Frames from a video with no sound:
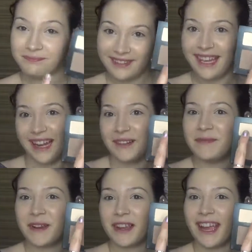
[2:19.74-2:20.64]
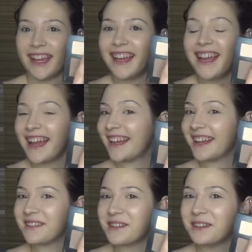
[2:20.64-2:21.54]
Yeah, okay. And
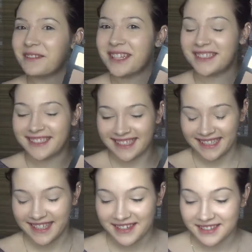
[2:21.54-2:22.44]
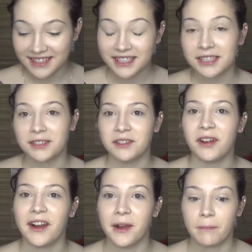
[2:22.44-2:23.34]
I'm going to be using those
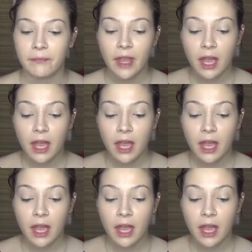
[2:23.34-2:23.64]
to